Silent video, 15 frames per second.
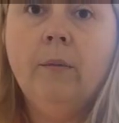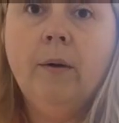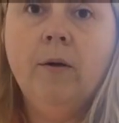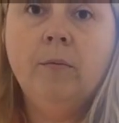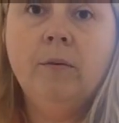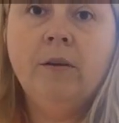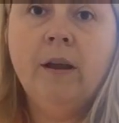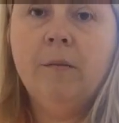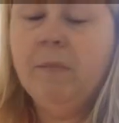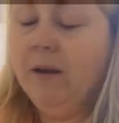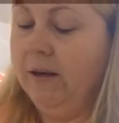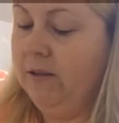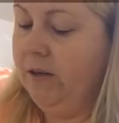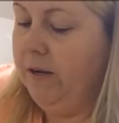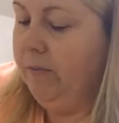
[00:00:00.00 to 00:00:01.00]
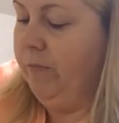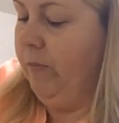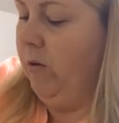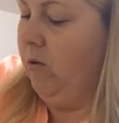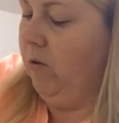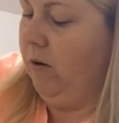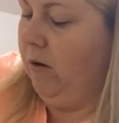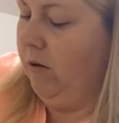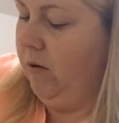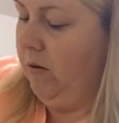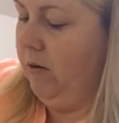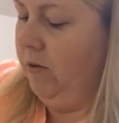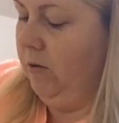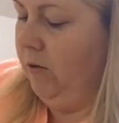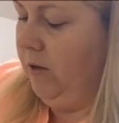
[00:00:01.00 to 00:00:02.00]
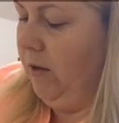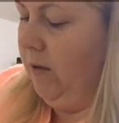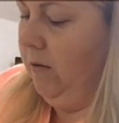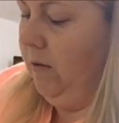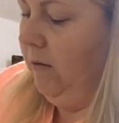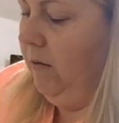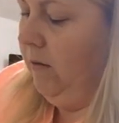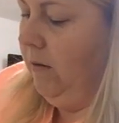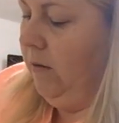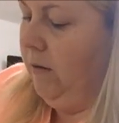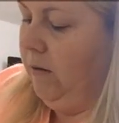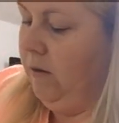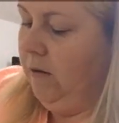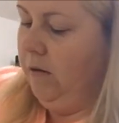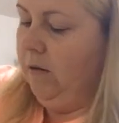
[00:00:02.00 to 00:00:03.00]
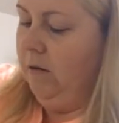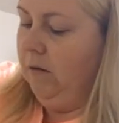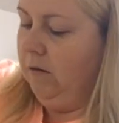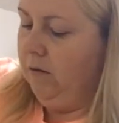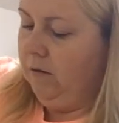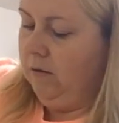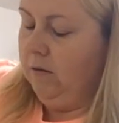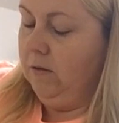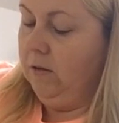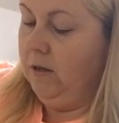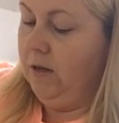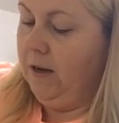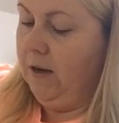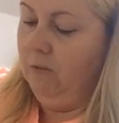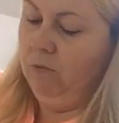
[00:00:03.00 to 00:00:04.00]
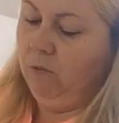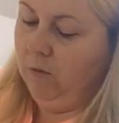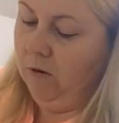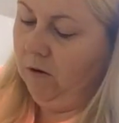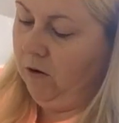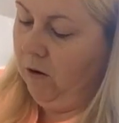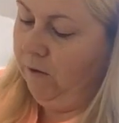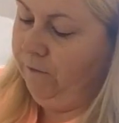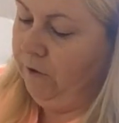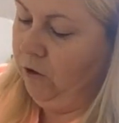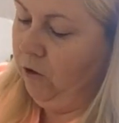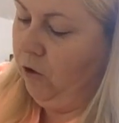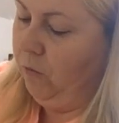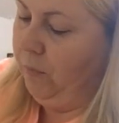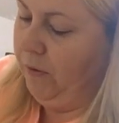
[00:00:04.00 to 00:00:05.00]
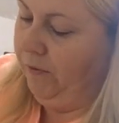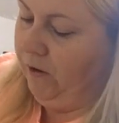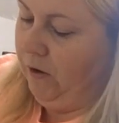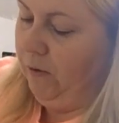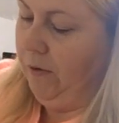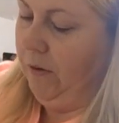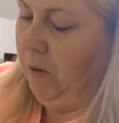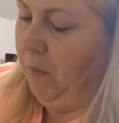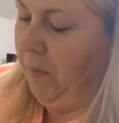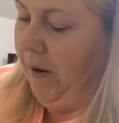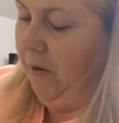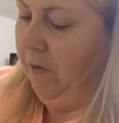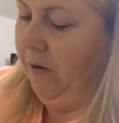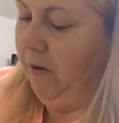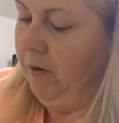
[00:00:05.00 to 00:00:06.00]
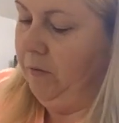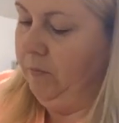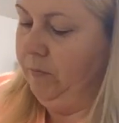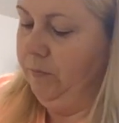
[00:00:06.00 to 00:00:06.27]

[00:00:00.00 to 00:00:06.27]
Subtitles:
Over to 10 minutes yet? Not yet, that's good then. So now we want 1/2 cup of cocoa powder.